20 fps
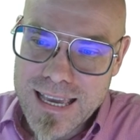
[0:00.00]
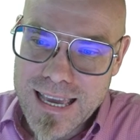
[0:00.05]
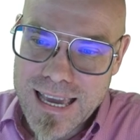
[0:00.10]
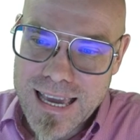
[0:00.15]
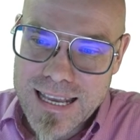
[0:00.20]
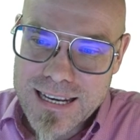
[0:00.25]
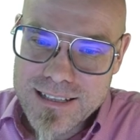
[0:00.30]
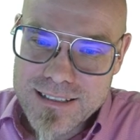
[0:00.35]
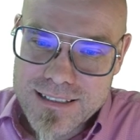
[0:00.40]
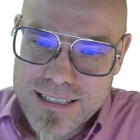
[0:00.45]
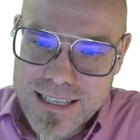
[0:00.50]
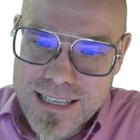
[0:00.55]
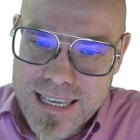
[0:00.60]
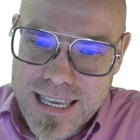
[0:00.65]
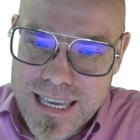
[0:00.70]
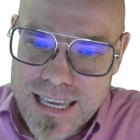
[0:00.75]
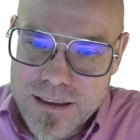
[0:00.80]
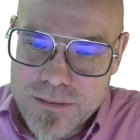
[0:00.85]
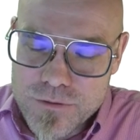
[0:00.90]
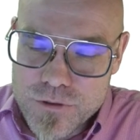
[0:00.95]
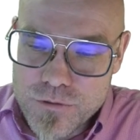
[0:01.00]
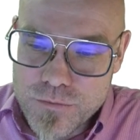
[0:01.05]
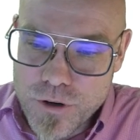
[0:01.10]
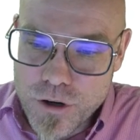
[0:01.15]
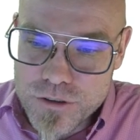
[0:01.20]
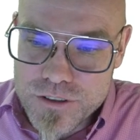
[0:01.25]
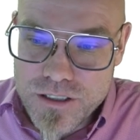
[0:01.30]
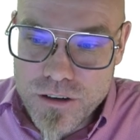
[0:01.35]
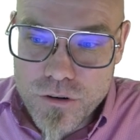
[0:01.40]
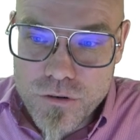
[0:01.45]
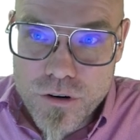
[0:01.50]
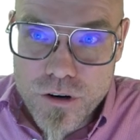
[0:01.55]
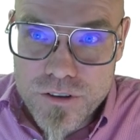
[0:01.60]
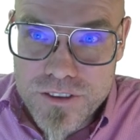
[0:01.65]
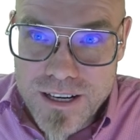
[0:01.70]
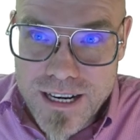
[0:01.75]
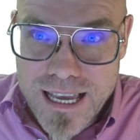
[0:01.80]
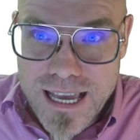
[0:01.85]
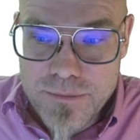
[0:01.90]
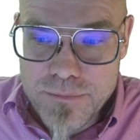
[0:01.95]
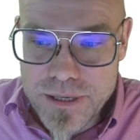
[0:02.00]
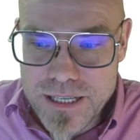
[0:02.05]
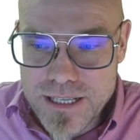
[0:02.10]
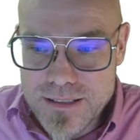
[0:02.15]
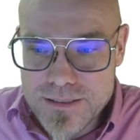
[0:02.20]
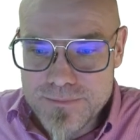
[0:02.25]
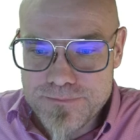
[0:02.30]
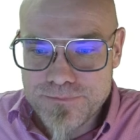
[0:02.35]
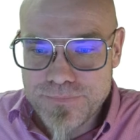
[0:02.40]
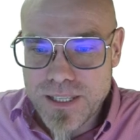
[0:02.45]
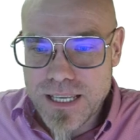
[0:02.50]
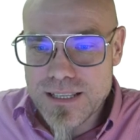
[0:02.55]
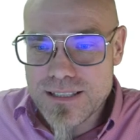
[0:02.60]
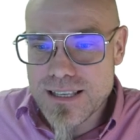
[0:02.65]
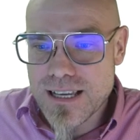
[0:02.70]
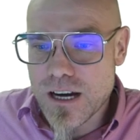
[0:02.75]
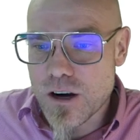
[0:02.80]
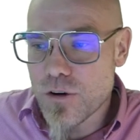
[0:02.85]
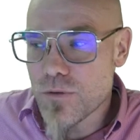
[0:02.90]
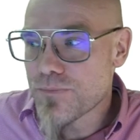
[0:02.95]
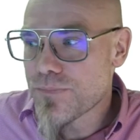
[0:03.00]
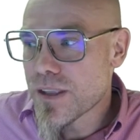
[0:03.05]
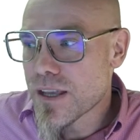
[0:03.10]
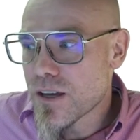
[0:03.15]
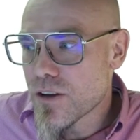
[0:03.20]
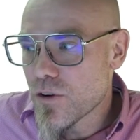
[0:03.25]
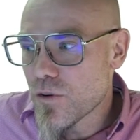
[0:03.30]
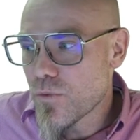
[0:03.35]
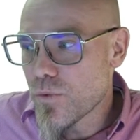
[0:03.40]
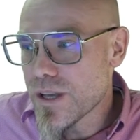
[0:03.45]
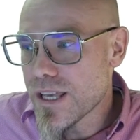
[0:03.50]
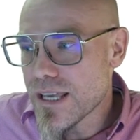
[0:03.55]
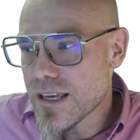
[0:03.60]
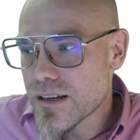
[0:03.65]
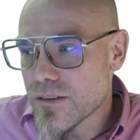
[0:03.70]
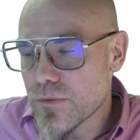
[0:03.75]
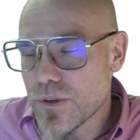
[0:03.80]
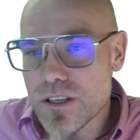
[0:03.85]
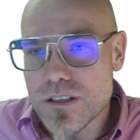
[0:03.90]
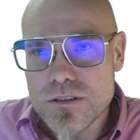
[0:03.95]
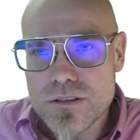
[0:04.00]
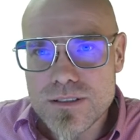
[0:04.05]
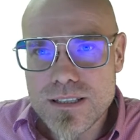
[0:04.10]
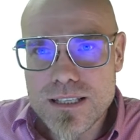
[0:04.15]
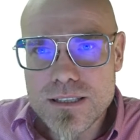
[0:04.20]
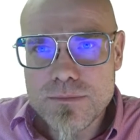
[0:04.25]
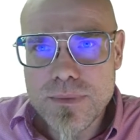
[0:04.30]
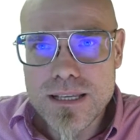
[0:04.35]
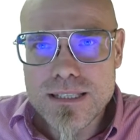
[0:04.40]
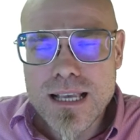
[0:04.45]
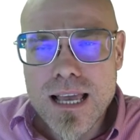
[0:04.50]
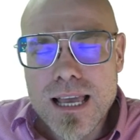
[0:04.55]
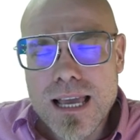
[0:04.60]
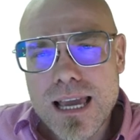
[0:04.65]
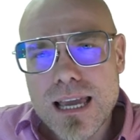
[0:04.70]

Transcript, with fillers: And the key to both our growth and happiness is how we we use that space.